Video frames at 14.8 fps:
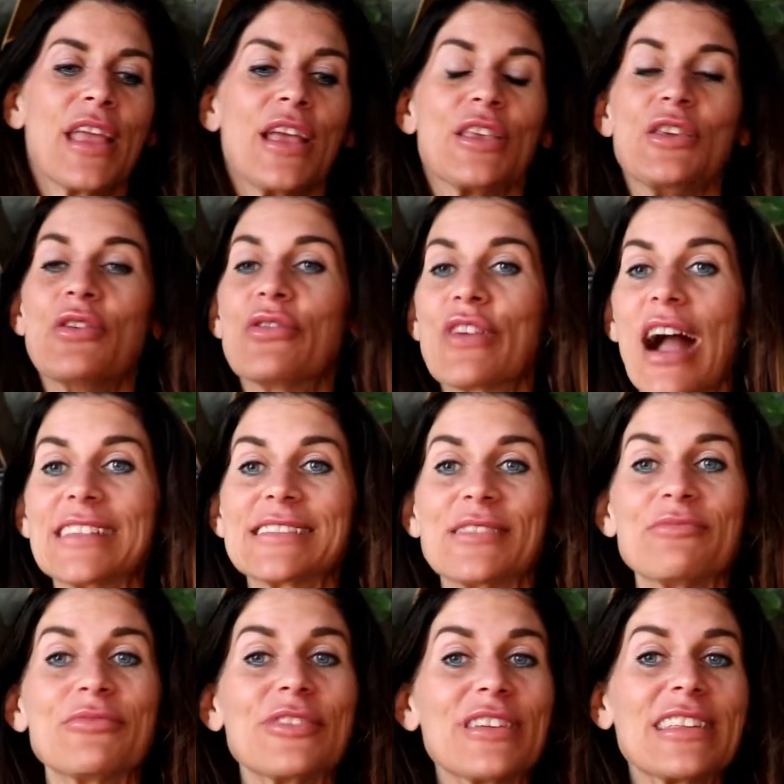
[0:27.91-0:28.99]
You've got
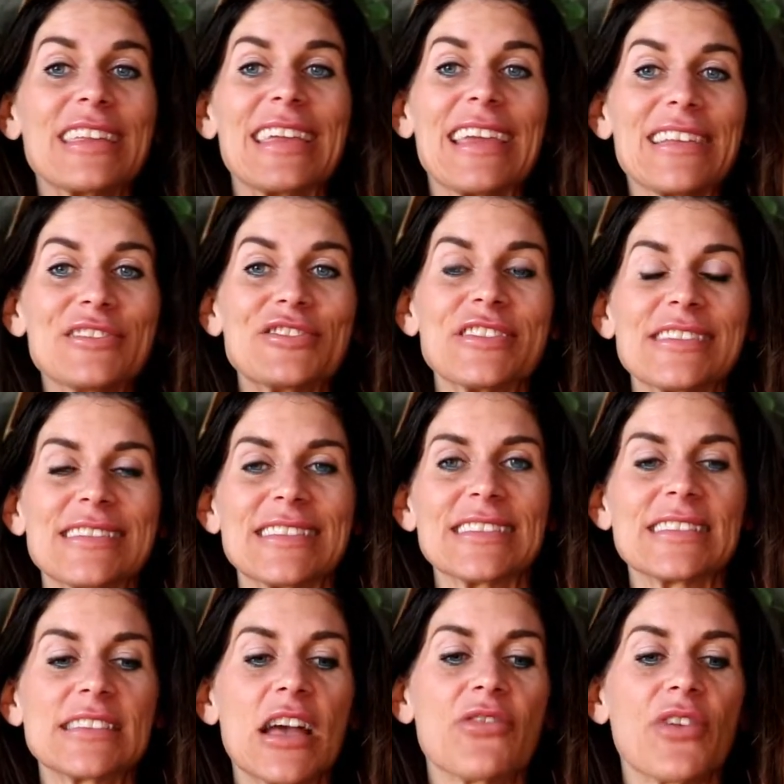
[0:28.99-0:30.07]
some really interesting
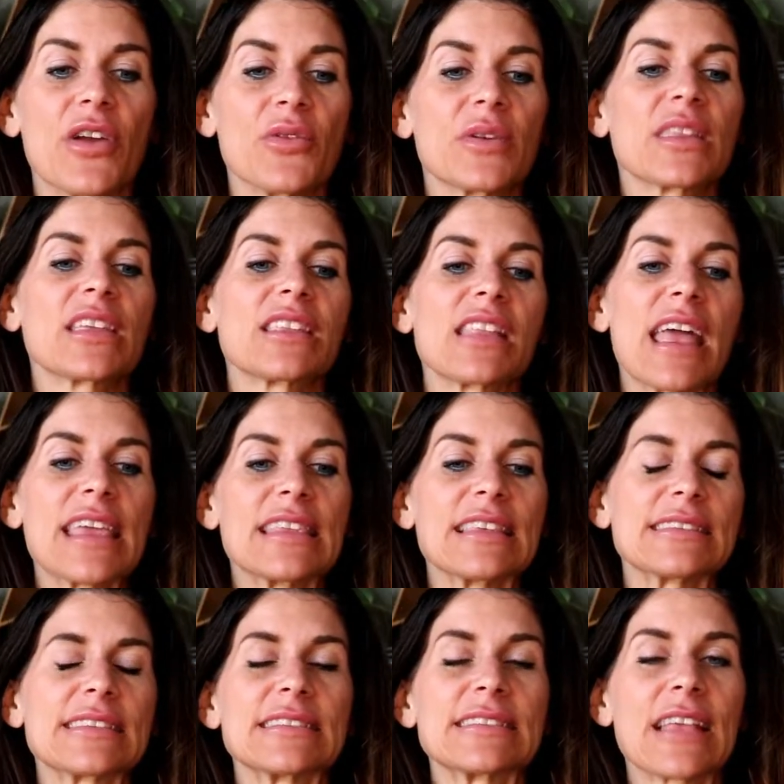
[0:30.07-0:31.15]
stuff. I really like
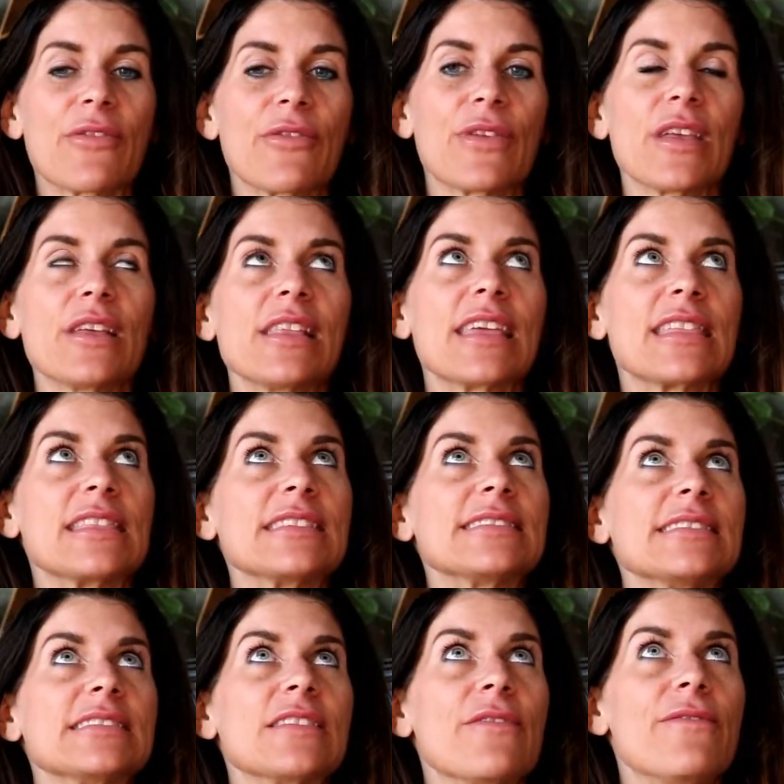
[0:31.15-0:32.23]
this because I feel like this
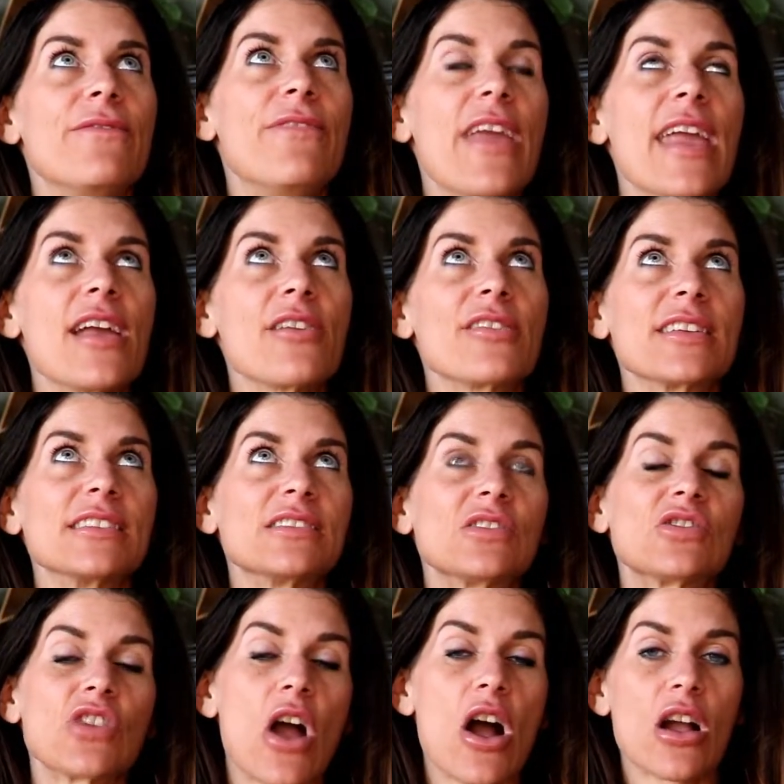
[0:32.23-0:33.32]
is a very
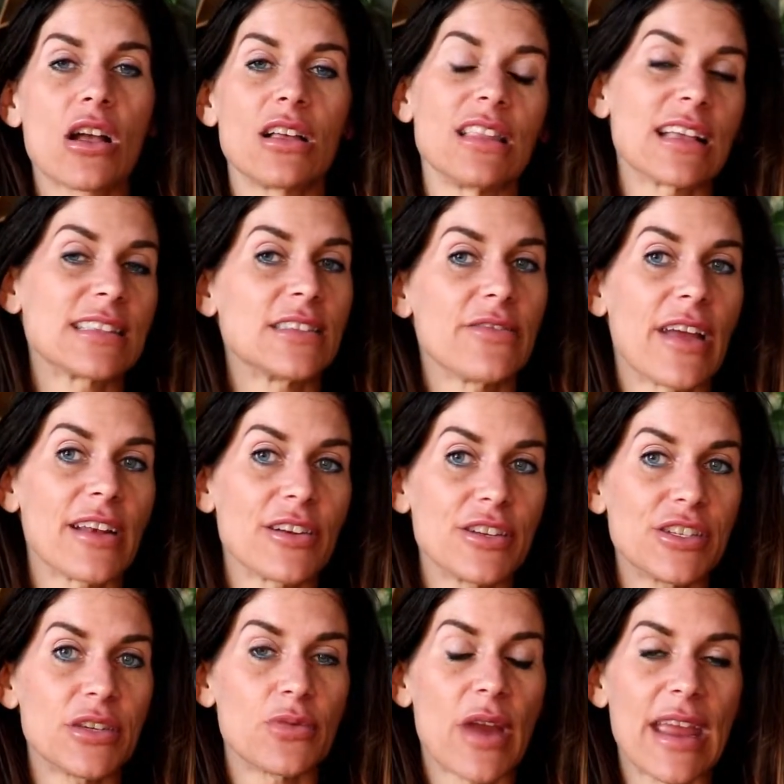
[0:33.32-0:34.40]
strong collective
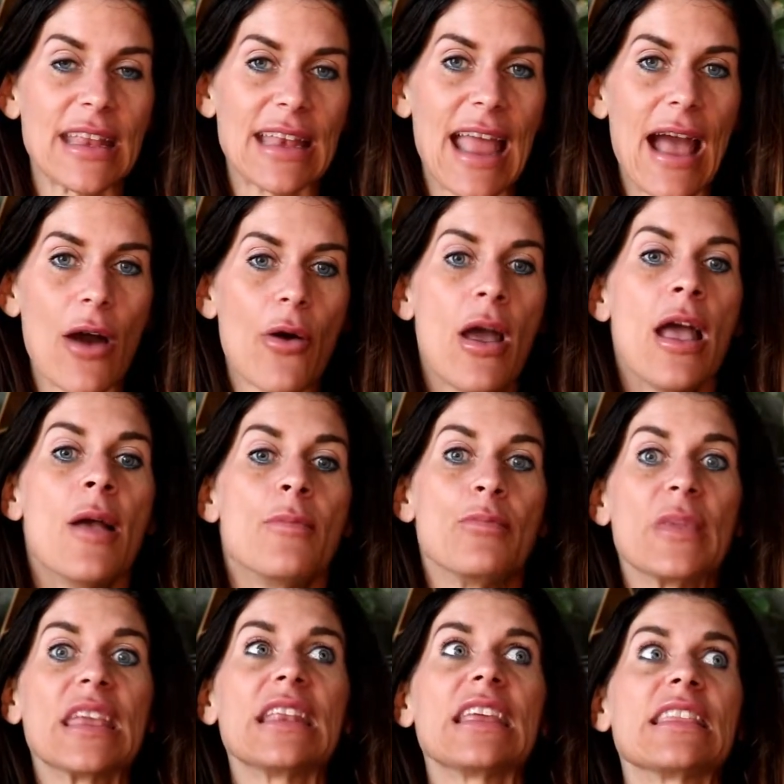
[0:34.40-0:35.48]
energy right now,
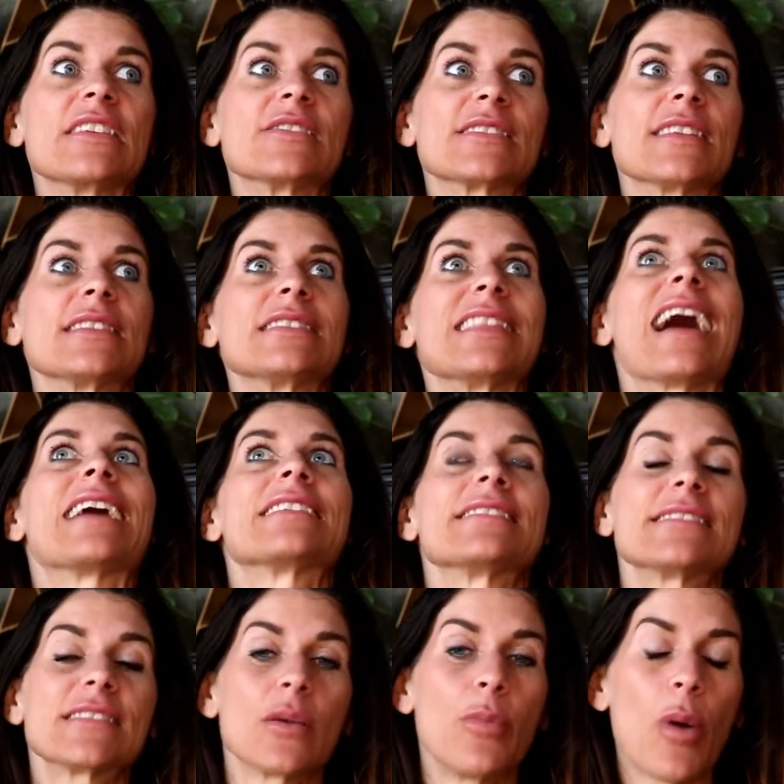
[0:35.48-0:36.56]
meaning there's a lot of
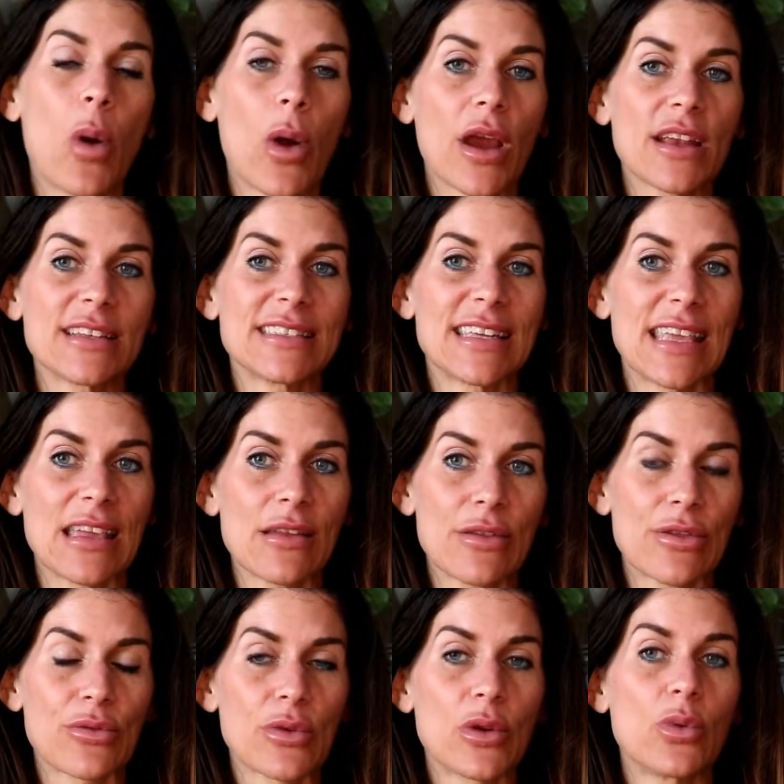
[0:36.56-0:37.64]
support to get
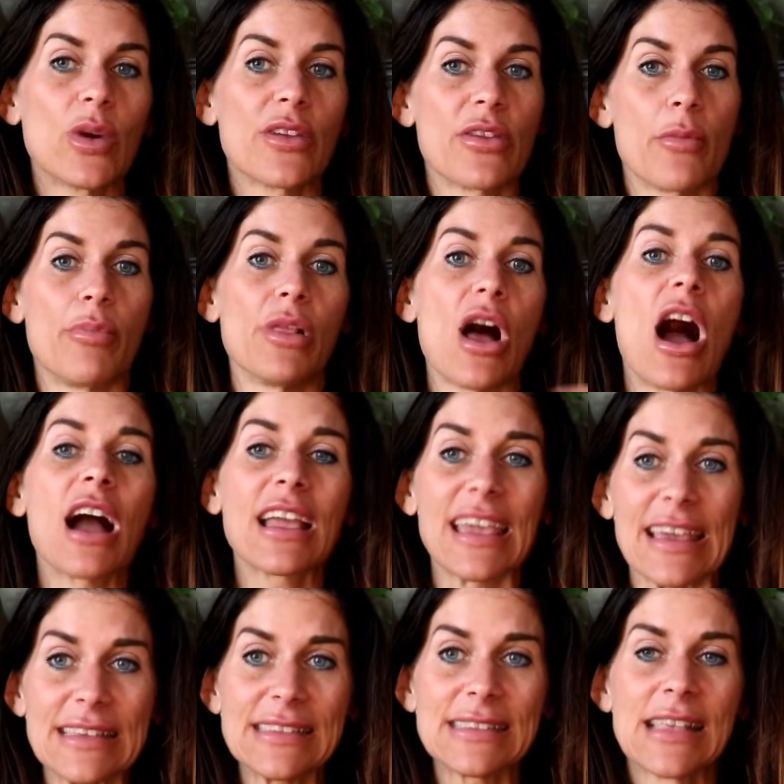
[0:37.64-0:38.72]
through where the block
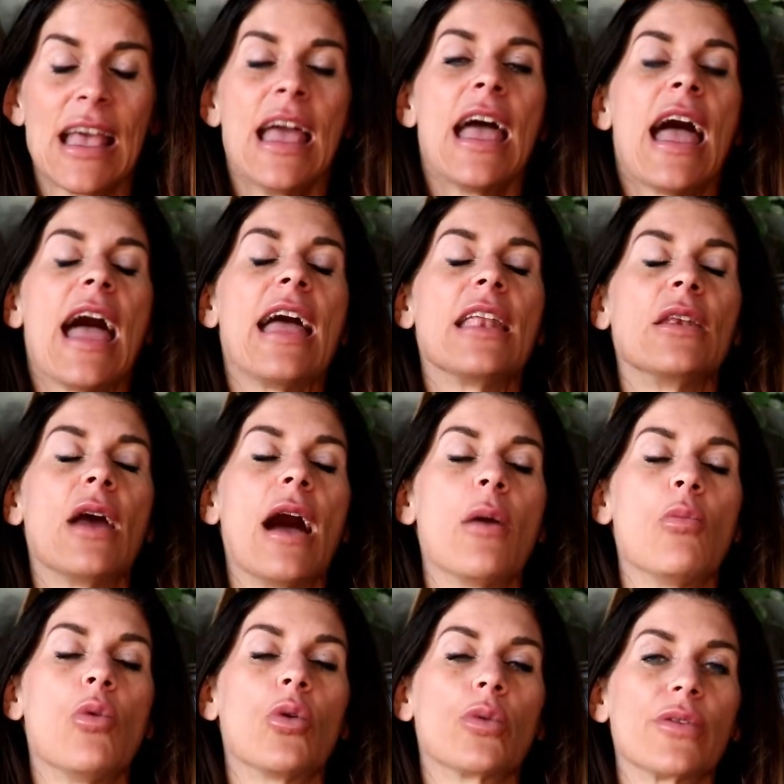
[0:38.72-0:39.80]
is, and
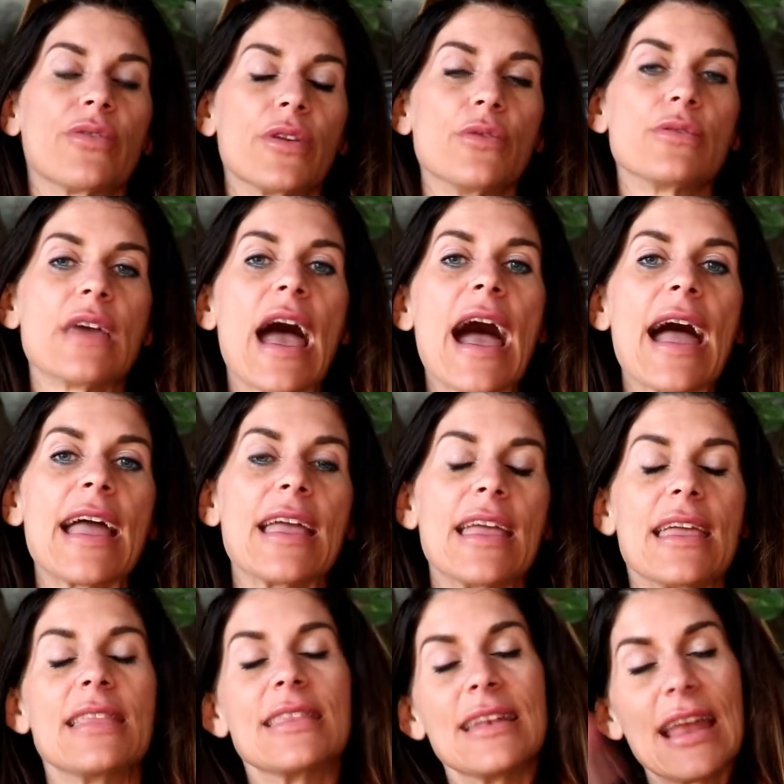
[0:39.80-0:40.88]
we'll review that
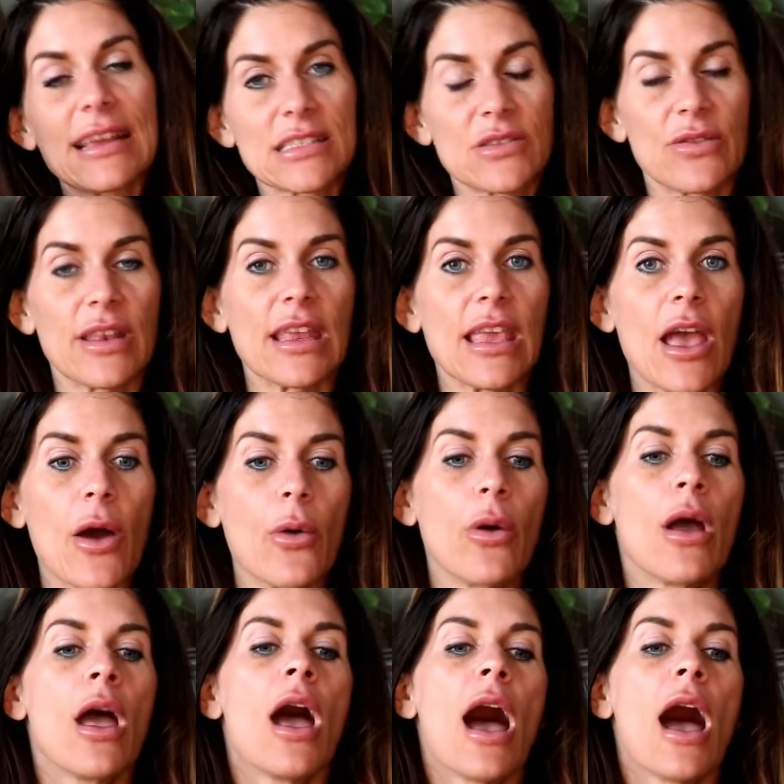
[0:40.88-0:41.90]
in the next video.